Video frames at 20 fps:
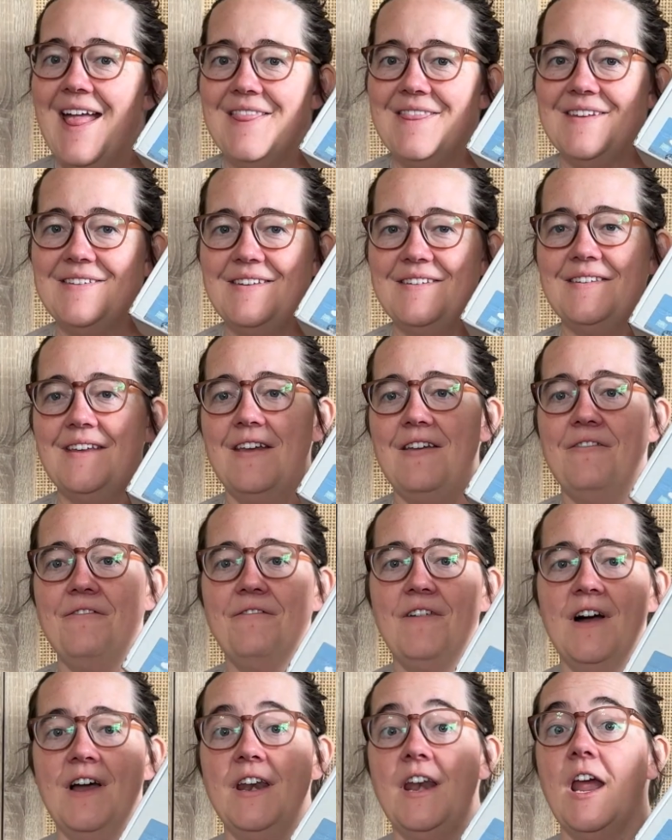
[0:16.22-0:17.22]
This is a
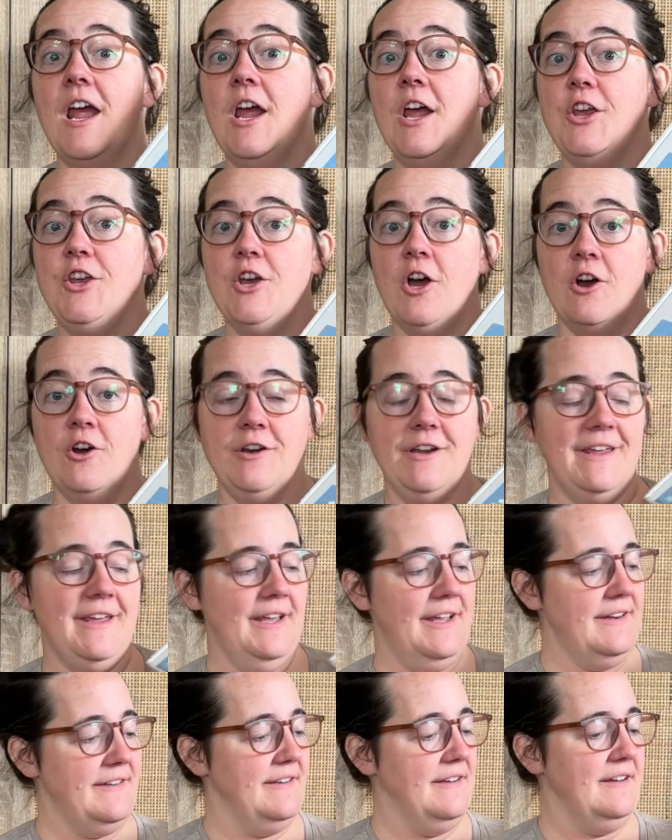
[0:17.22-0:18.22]
fun yarn
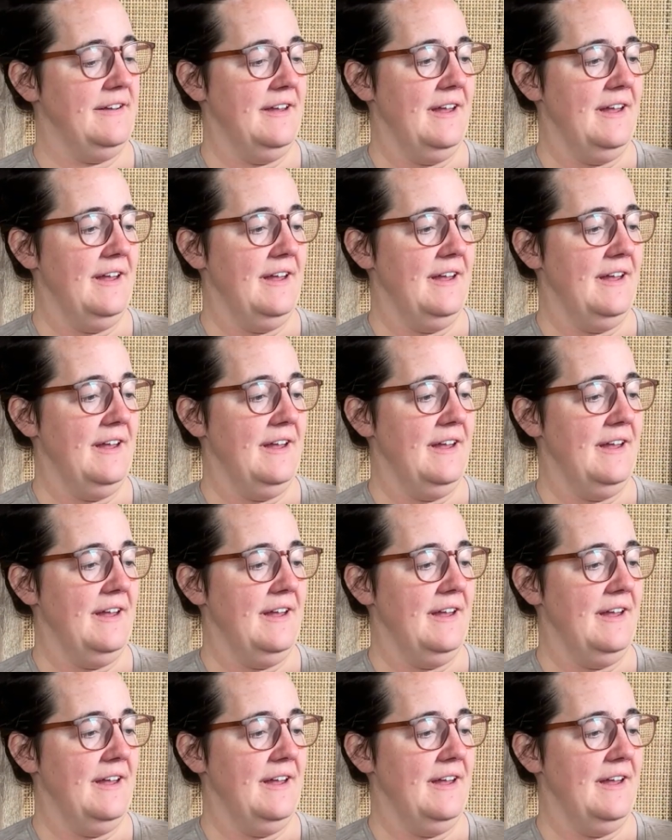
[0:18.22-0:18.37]
kit